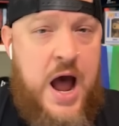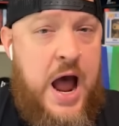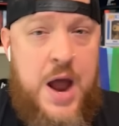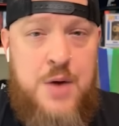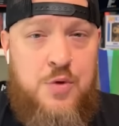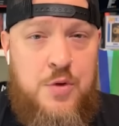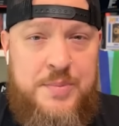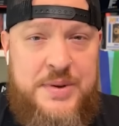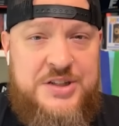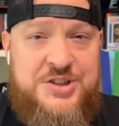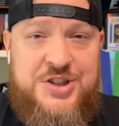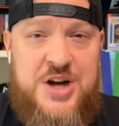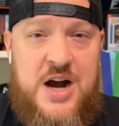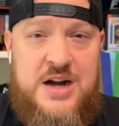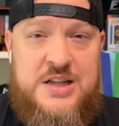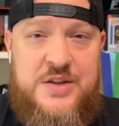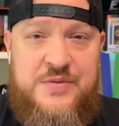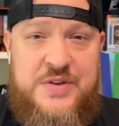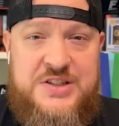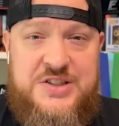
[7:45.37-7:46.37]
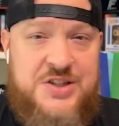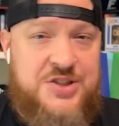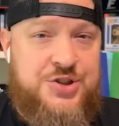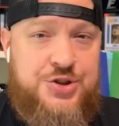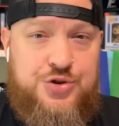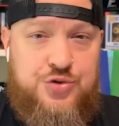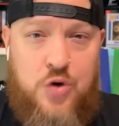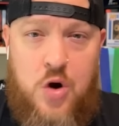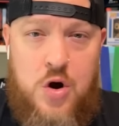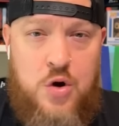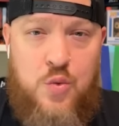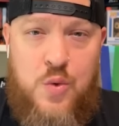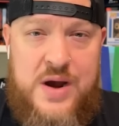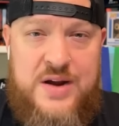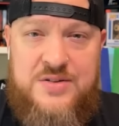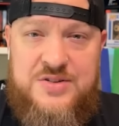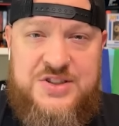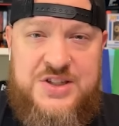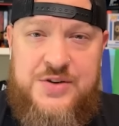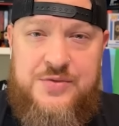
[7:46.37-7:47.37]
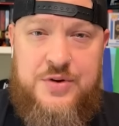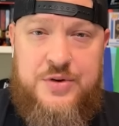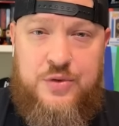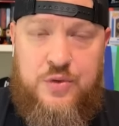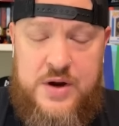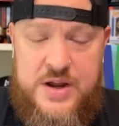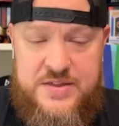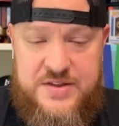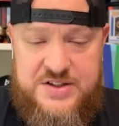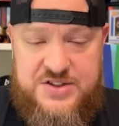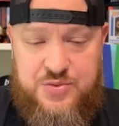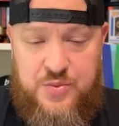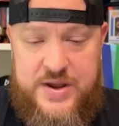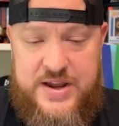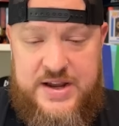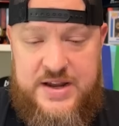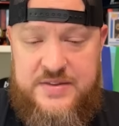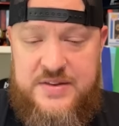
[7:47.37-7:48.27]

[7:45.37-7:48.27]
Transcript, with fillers: I won't be shocked if he's a strong wide receiver three this week.